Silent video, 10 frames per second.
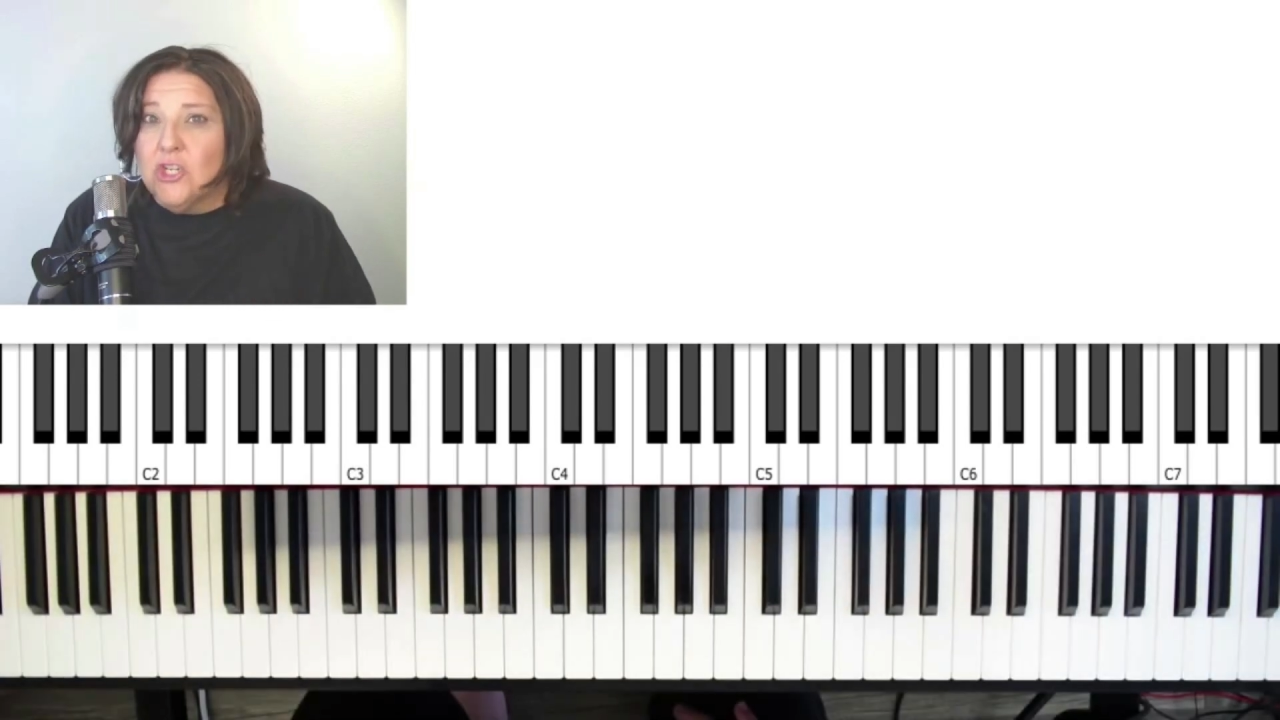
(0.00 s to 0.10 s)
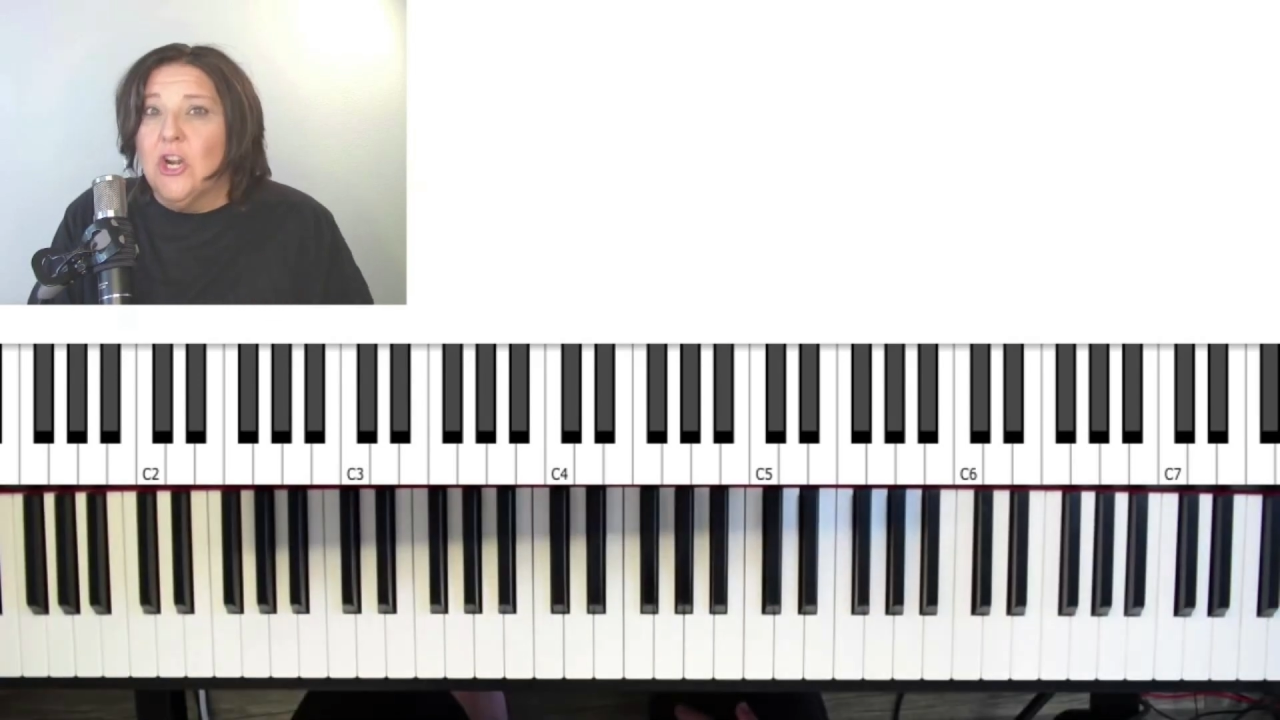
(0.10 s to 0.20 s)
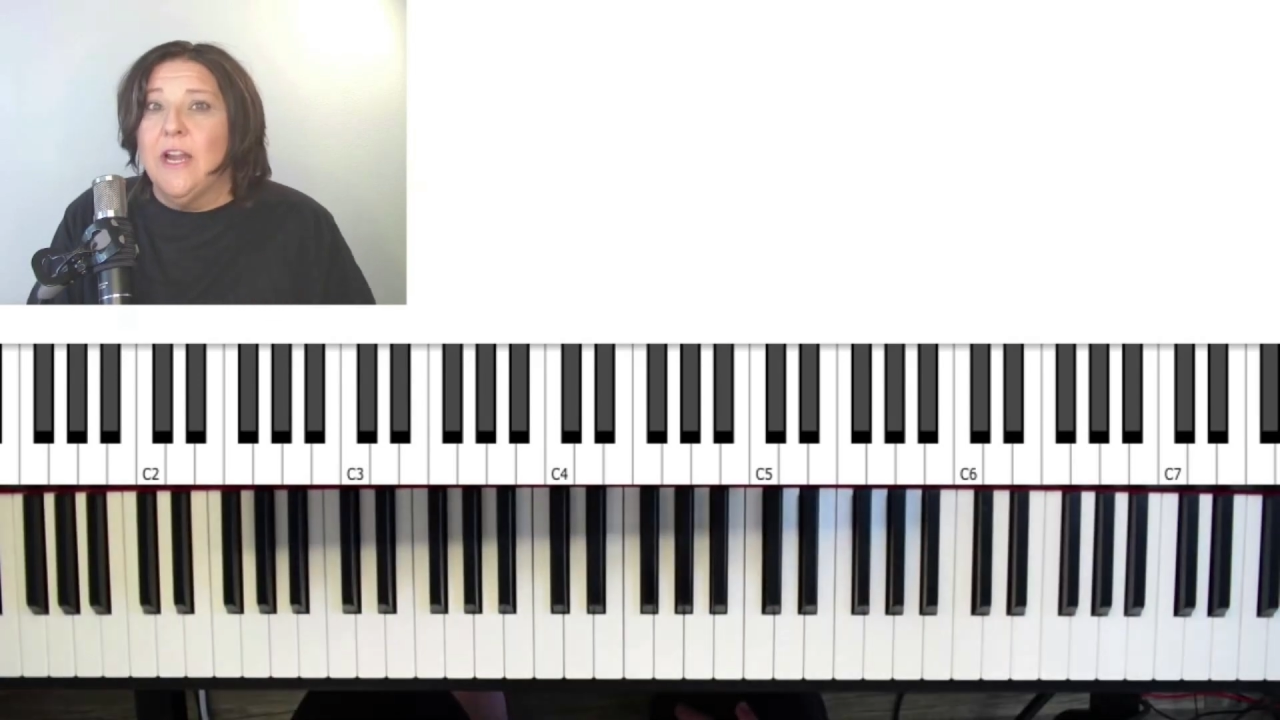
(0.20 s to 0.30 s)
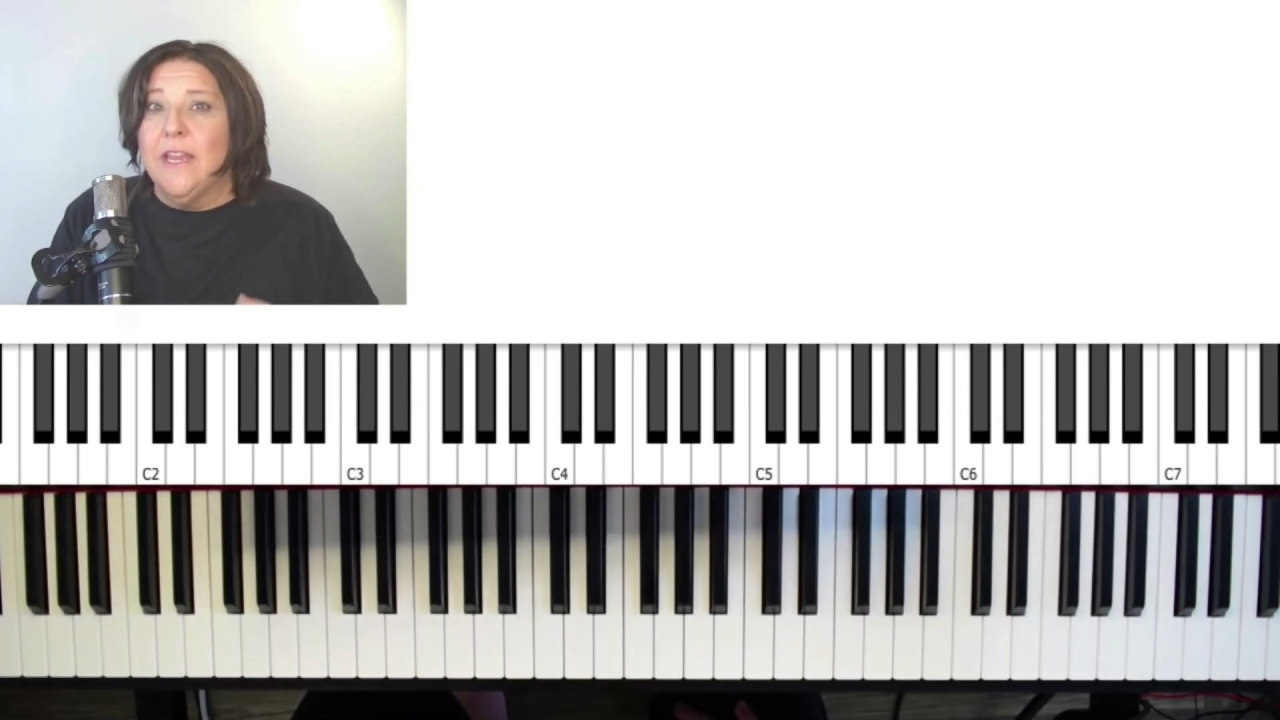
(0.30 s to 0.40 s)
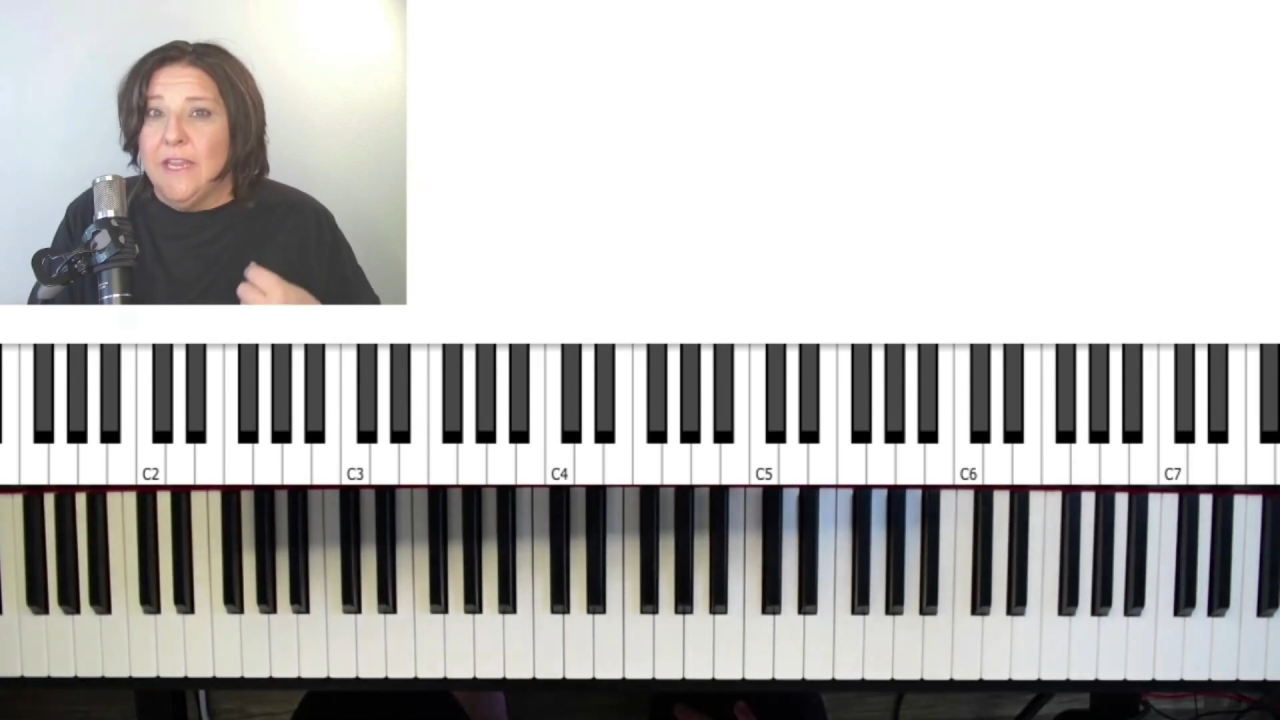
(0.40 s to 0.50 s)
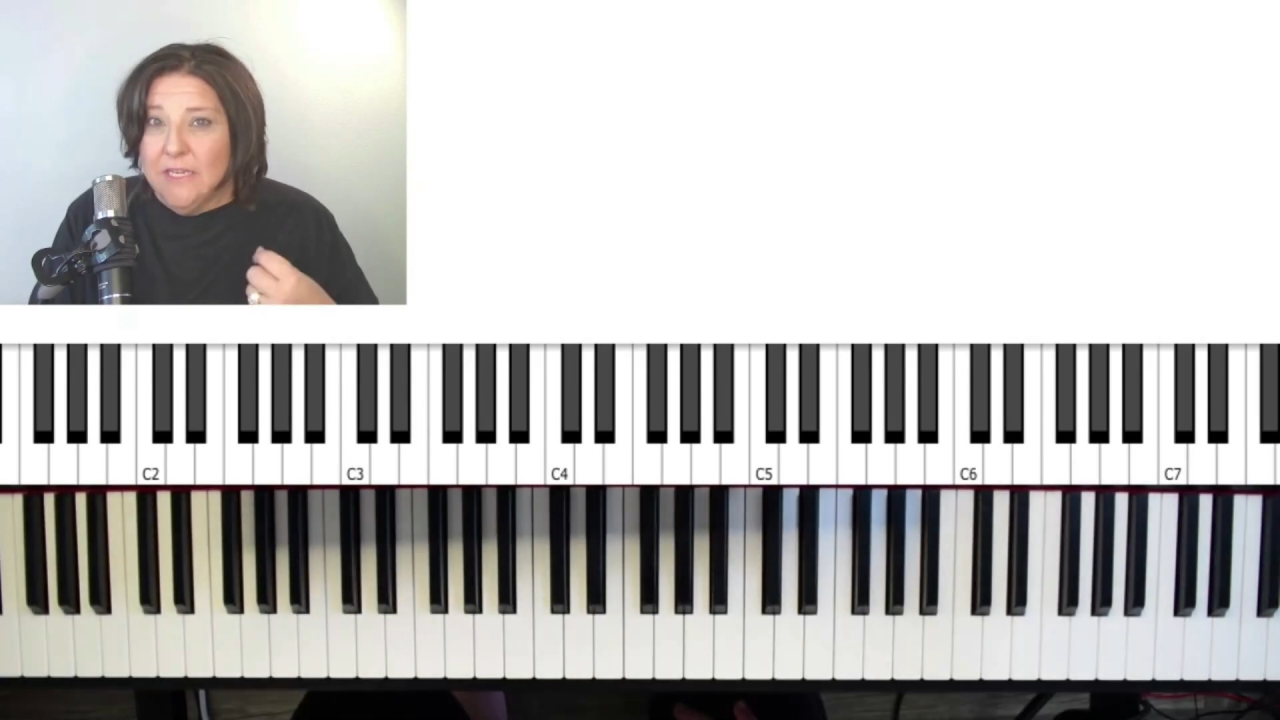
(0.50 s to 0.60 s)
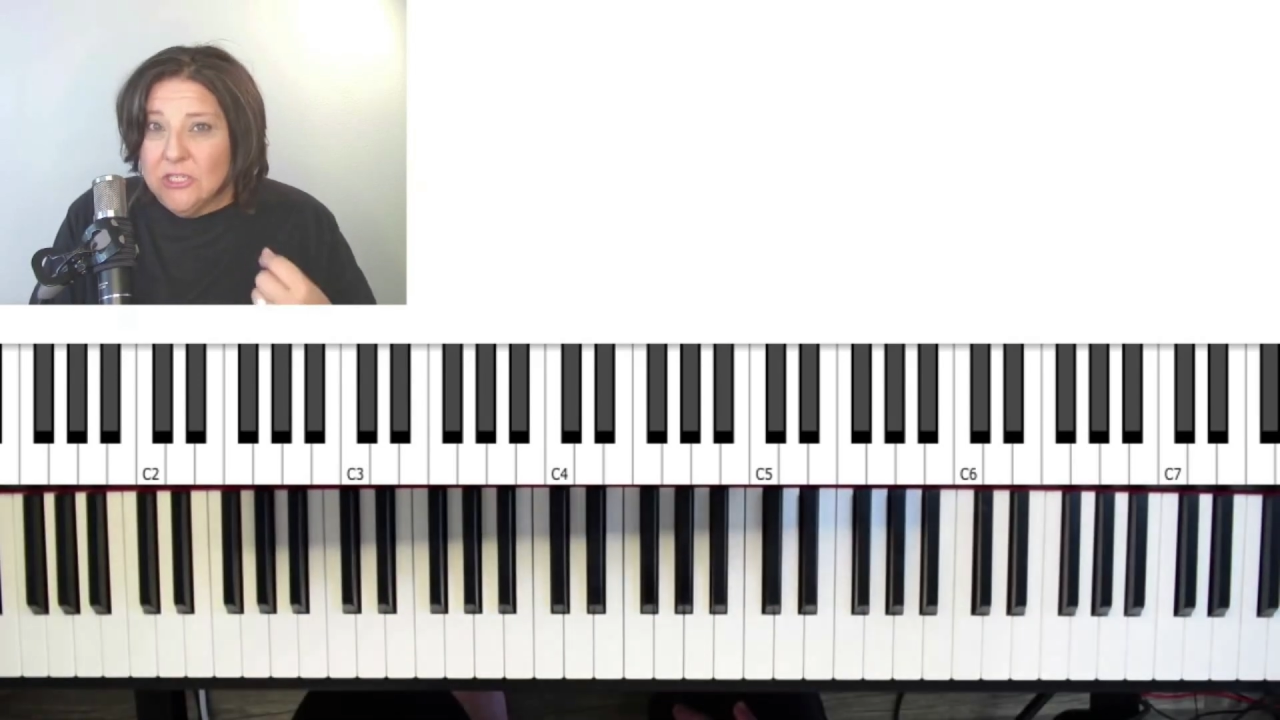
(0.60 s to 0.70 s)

trying